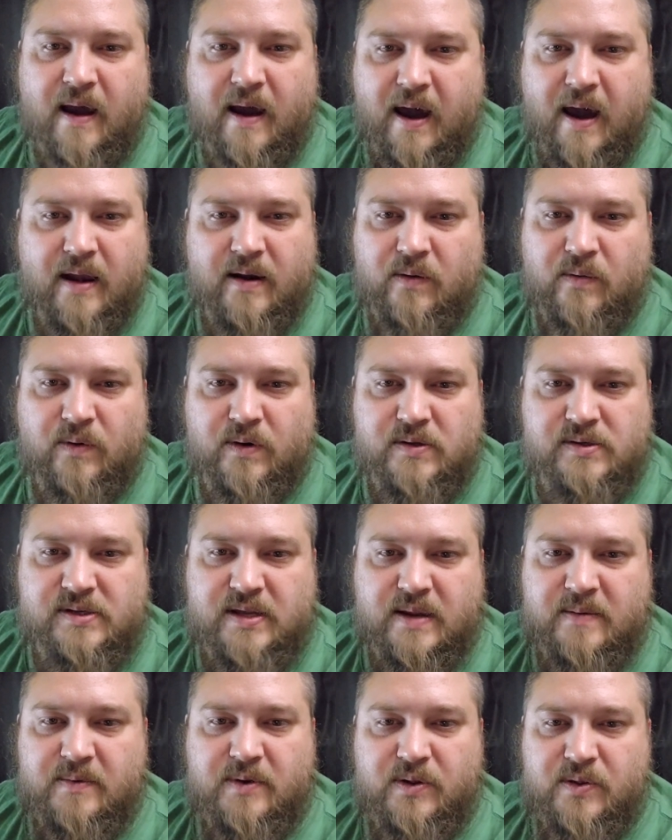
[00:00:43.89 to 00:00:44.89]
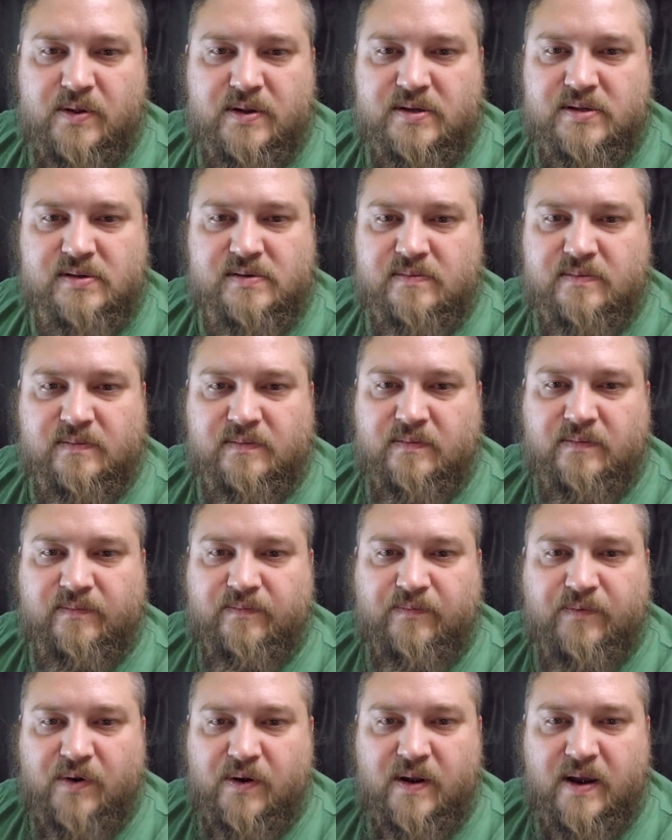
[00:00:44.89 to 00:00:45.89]
I don't want to see him do this
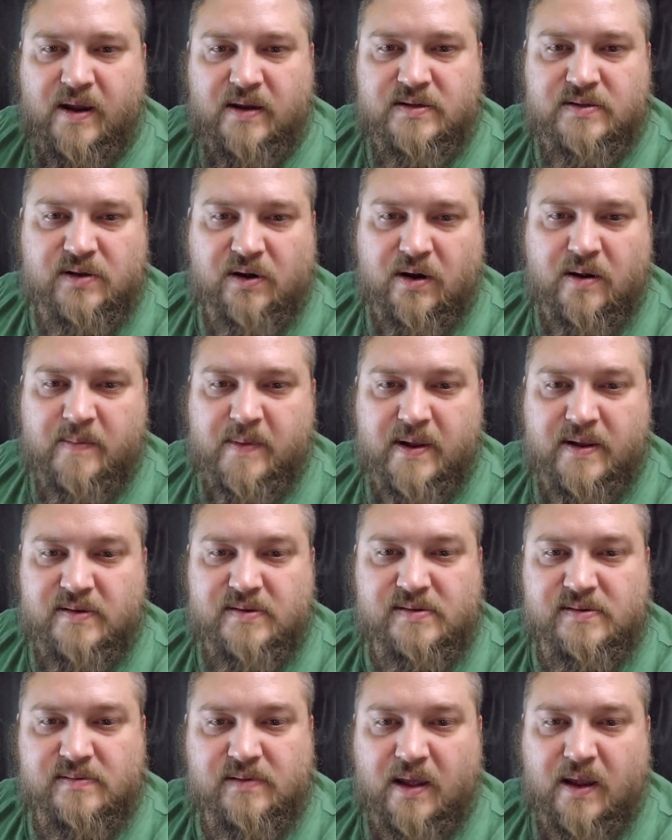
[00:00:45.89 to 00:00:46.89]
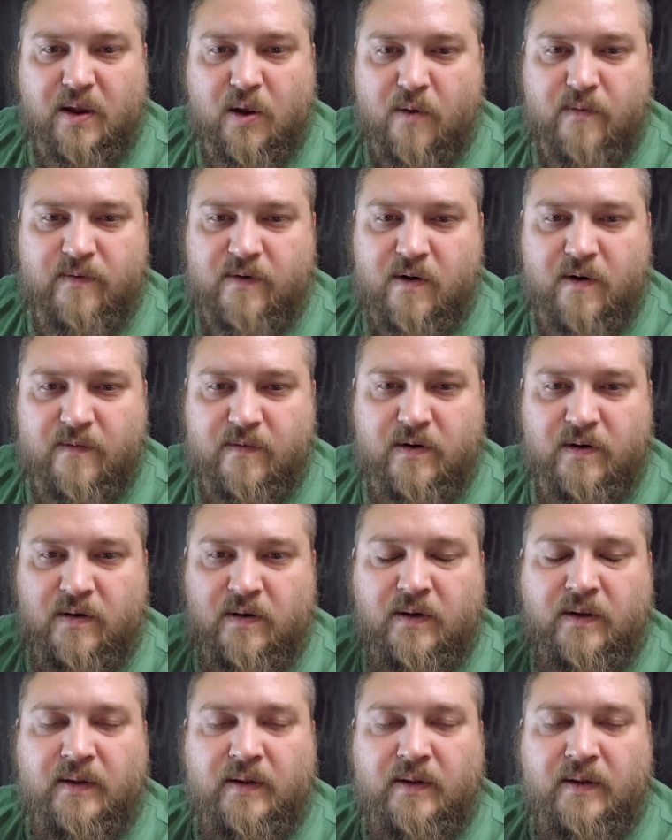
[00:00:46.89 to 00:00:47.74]
for the next 30 minutes, like over and over.